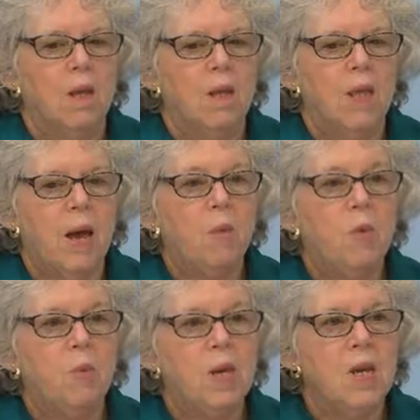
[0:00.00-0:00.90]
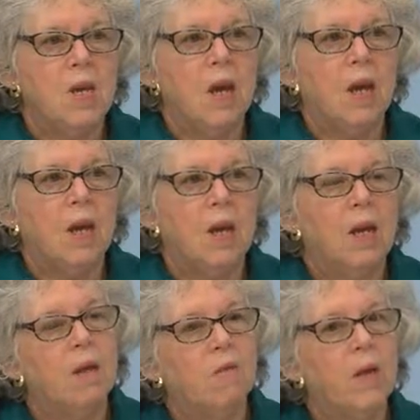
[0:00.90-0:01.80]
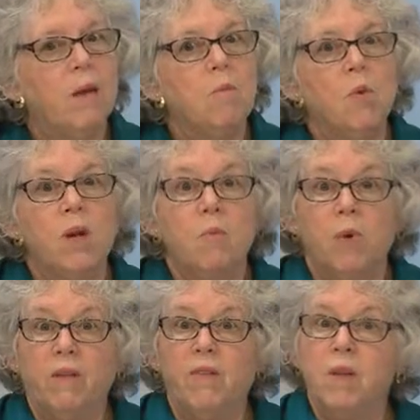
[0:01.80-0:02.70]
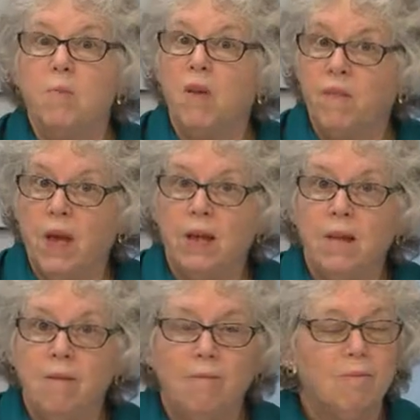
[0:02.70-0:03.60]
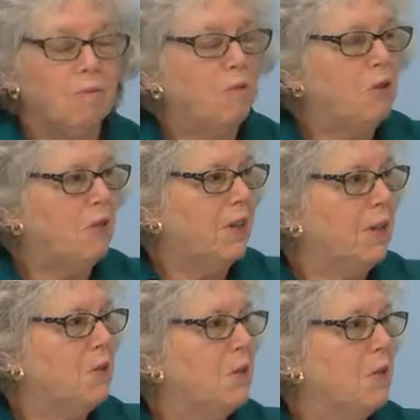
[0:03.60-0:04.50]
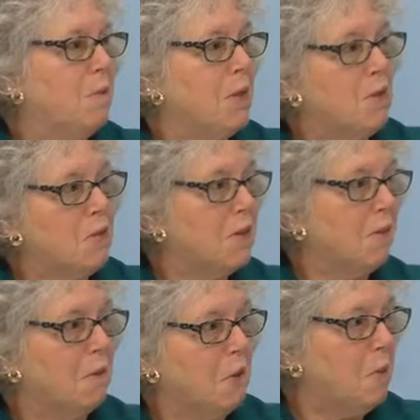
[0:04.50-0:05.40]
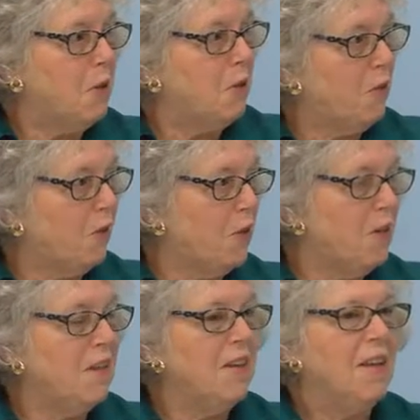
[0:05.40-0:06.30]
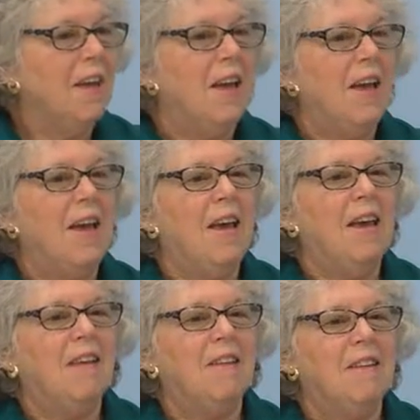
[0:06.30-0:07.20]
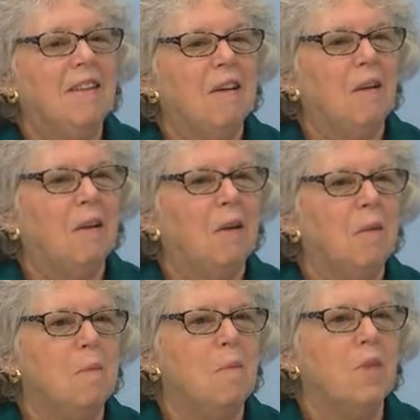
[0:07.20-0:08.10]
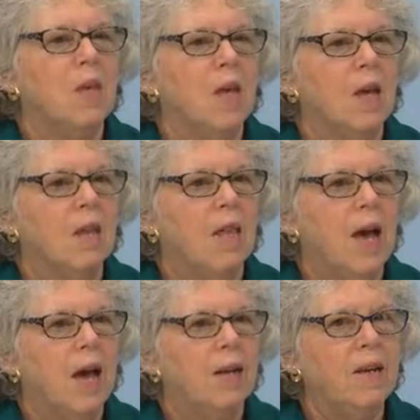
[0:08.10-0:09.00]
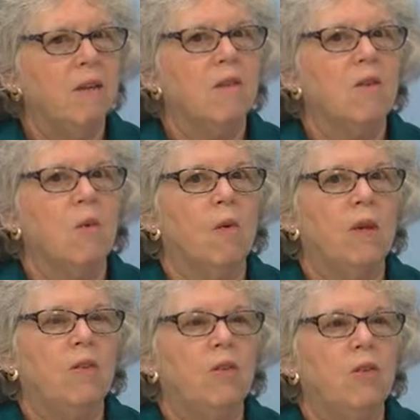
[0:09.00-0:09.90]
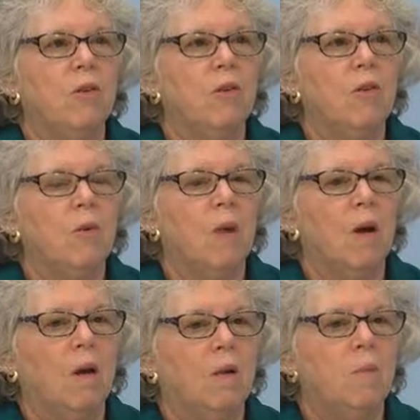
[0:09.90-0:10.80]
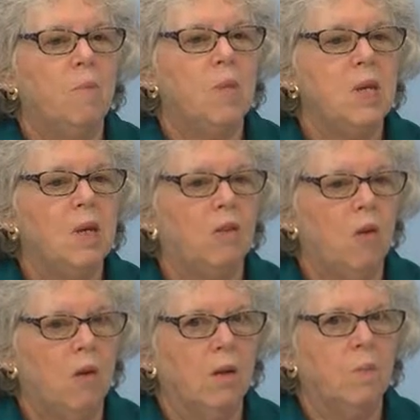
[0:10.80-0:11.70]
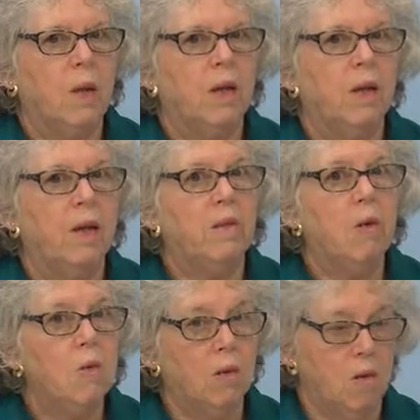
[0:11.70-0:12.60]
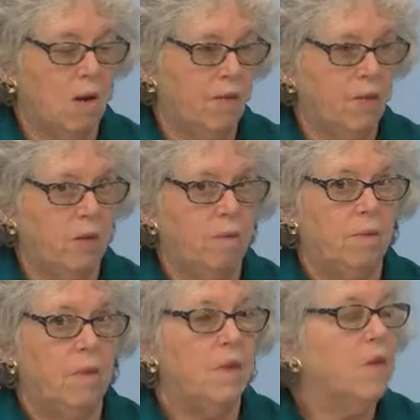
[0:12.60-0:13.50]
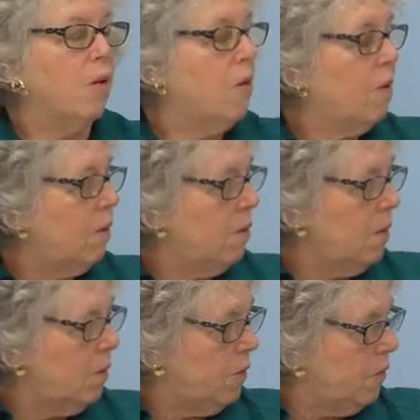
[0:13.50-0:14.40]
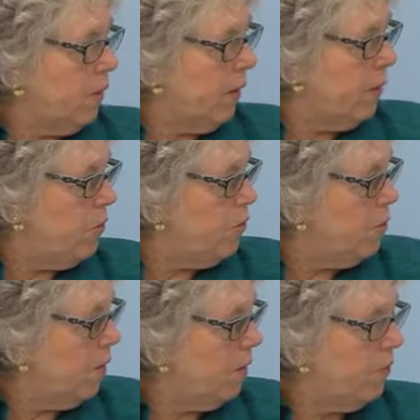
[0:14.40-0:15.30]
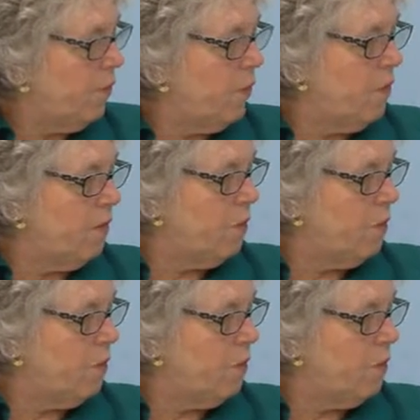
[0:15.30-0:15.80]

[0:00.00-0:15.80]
that will be a late morning breakfast buffet. We tried to do something just a little bit different. And that is going to be a talk by a local author. So Claire, do you want to fill